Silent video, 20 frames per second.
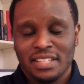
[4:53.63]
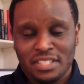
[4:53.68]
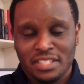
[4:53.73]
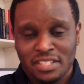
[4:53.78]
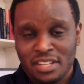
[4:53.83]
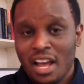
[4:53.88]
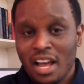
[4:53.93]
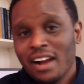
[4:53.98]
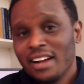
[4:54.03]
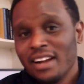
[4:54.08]

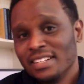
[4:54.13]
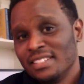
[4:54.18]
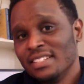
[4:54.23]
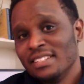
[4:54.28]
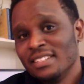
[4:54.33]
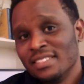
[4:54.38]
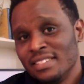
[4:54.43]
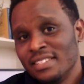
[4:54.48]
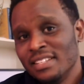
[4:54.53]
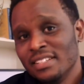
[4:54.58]
hard
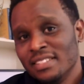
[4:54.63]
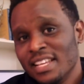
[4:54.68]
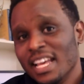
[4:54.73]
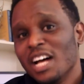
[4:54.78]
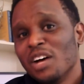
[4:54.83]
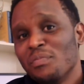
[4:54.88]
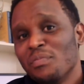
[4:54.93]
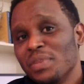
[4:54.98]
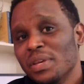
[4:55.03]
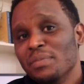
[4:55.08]
to
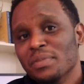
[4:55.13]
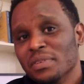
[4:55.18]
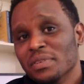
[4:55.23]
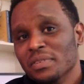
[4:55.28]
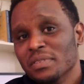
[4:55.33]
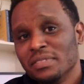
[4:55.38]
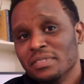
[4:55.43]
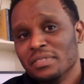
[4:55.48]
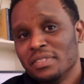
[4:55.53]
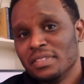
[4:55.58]
tell
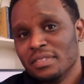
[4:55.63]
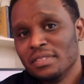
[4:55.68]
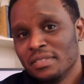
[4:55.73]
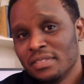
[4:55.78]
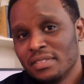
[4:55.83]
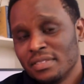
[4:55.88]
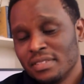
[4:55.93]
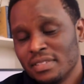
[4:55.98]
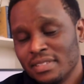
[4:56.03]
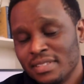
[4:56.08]
people,
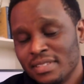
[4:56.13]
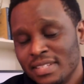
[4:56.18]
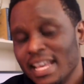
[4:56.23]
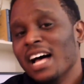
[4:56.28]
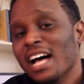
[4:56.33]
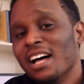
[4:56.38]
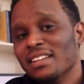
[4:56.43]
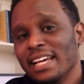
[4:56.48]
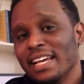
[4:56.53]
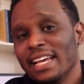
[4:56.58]
to
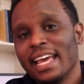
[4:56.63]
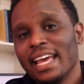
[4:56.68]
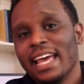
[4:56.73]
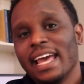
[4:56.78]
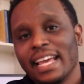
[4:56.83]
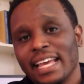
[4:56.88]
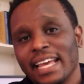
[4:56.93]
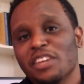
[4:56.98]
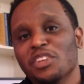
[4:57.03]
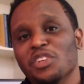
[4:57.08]
tell, like,
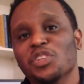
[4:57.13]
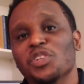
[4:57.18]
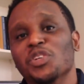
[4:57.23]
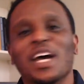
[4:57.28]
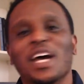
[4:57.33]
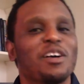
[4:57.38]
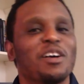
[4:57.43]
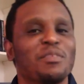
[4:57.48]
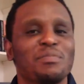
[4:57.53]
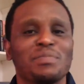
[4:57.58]
hey, can you
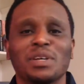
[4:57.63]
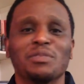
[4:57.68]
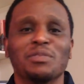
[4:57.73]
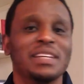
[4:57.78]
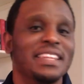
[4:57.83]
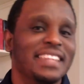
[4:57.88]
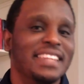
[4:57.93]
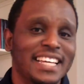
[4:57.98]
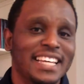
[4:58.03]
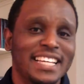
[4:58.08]
help me
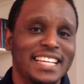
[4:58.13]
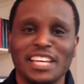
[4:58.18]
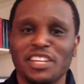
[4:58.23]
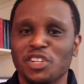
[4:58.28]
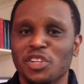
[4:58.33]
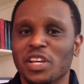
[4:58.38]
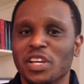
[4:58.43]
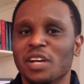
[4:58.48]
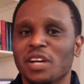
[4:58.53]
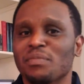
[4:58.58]
with this? Can
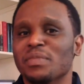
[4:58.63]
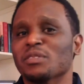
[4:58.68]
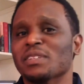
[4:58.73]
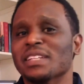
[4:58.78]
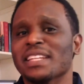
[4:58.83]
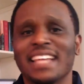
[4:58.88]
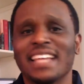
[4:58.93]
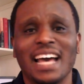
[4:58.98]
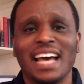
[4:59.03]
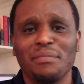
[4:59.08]
you help me
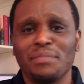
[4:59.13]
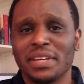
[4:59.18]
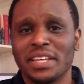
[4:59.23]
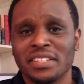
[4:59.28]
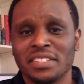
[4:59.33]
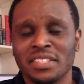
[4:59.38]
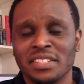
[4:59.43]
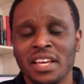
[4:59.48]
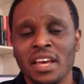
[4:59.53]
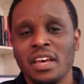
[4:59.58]
with that?
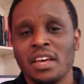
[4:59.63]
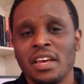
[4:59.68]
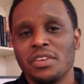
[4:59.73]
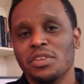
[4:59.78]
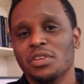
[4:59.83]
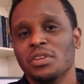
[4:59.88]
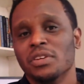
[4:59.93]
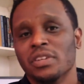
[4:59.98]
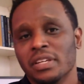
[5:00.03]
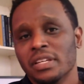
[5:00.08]
Because
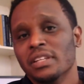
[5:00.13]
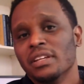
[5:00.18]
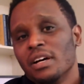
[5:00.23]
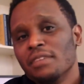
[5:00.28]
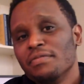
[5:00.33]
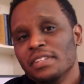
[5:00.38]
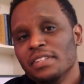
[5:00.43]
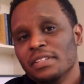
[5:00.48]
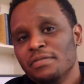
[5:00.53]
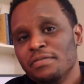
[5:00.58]
you can
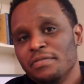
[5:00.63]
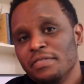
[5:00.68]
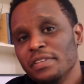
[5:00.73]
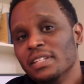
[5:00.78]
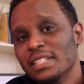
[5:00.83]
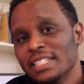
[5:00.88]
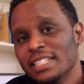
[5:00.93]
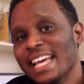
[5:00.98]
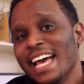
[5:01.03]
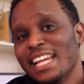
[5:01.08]
often
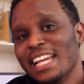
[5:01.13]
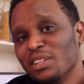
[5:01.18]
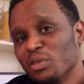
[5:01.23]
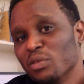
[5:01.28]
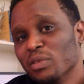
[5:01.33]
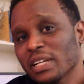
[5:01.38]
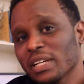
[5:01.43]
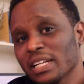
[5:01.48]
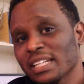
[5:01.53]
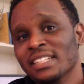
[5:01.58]
feel
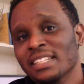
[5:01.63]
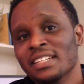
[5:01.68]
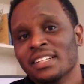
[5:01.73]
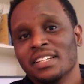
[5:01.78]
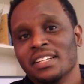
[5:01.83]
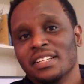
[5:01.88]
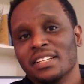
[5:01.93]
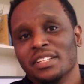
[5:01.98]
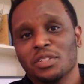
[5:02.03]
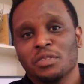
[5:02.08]
inadequate.
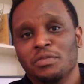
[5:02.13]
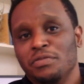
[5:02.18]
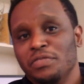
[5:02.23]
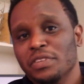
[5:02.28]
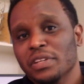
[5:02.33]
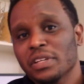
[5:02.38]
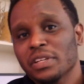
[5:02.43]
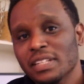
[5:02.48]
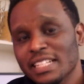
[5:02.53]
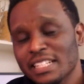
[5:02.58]
You
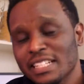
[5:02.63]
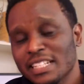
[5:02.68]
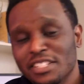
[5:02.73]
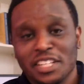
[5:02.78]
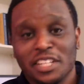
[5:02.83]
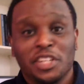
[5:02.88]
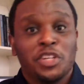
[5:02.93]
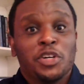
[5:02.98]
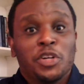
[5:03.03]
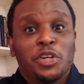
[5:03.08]
feel
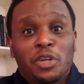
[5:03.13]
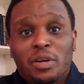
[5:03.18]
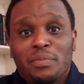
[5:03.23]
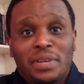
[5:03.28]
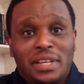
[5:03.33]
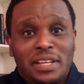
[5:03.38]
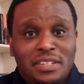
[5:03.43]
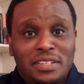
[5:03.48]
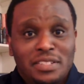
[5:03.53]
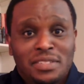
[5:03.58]
insecure
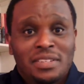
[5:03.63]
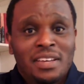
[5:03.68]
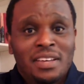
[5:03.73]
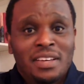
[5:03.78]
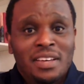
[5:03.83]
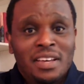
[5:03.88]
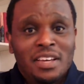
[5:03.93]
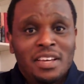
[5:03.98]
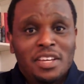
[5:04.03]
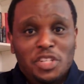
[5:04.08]
because
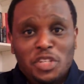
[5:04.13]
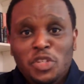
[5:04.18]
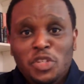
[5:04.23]
You